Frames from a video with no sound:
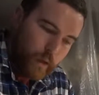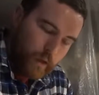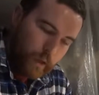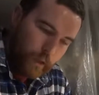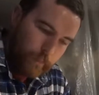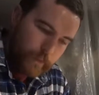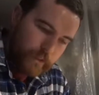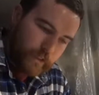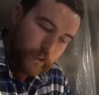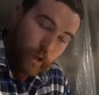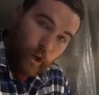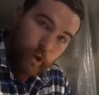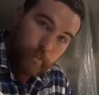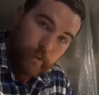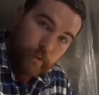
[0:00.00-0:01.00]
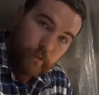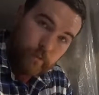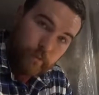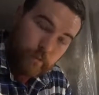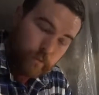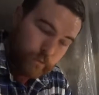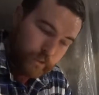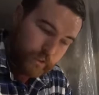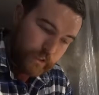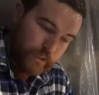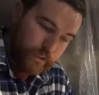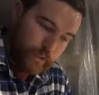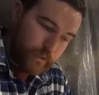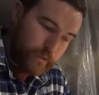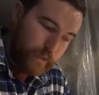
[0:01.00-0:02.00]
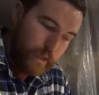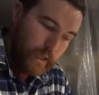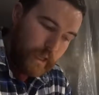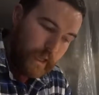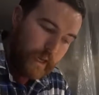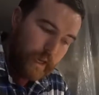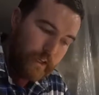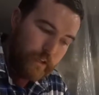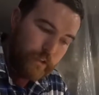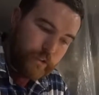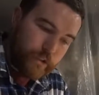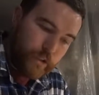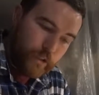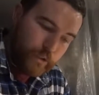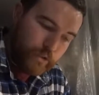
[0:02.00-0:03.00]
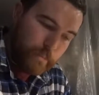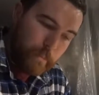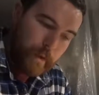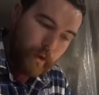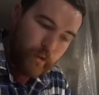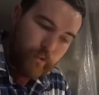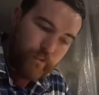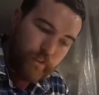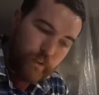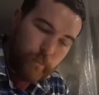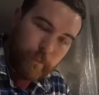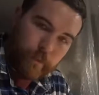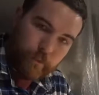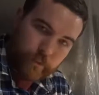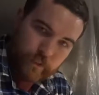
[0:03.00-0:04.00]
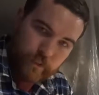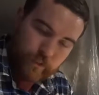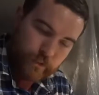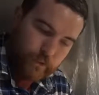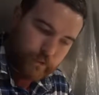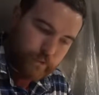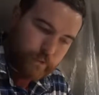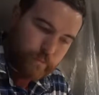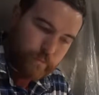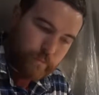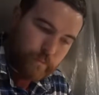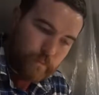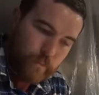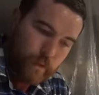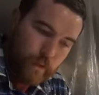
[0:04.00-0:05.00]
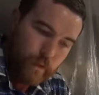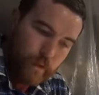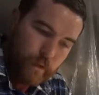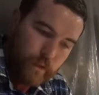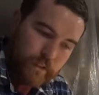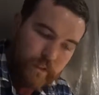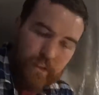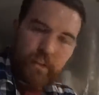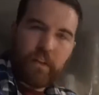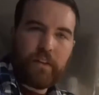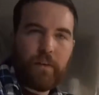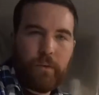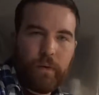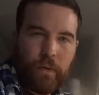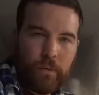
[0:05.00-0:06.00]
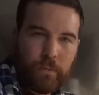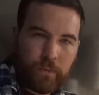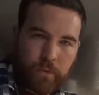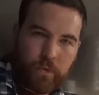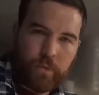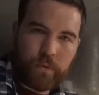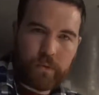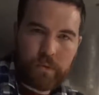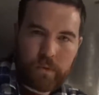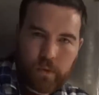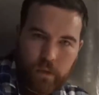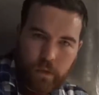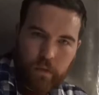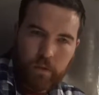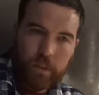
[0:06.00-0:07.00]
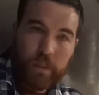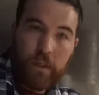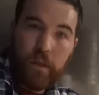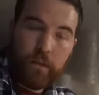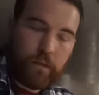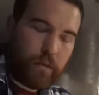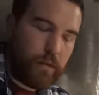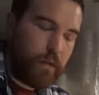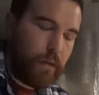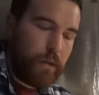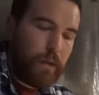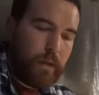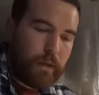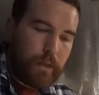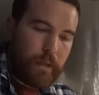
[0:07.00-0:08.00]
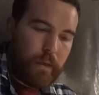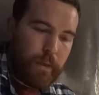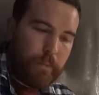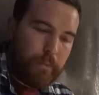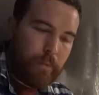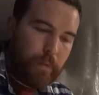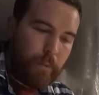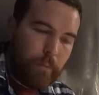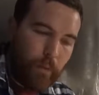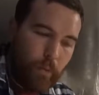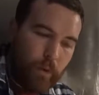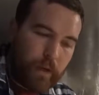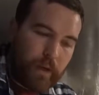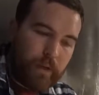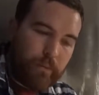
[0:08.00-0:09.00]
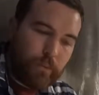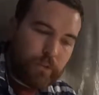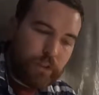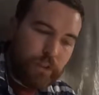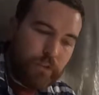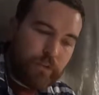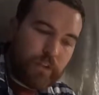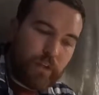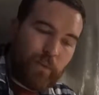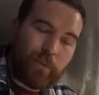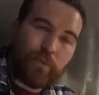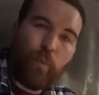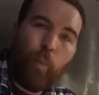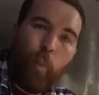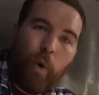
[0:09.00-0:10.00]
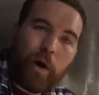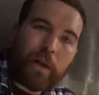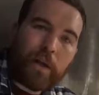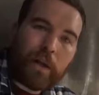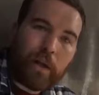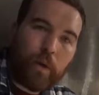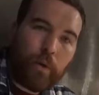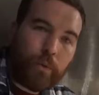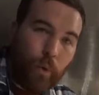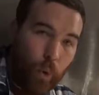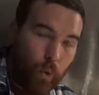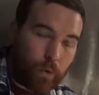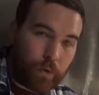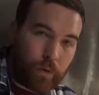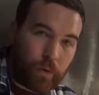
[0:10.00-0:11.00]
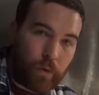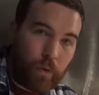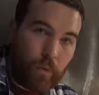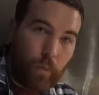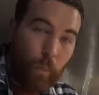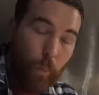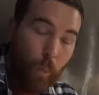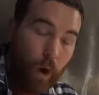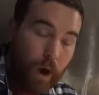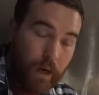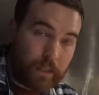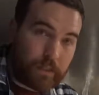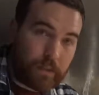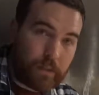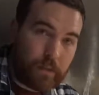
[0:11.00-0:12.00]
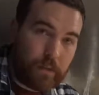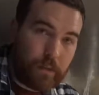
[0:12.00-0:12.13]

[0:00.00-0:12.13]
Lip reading: It's a carbon resistor, and I used to use metal filament resistors because I thought they would help reduce the heat. But what I was using was 1/4 watt,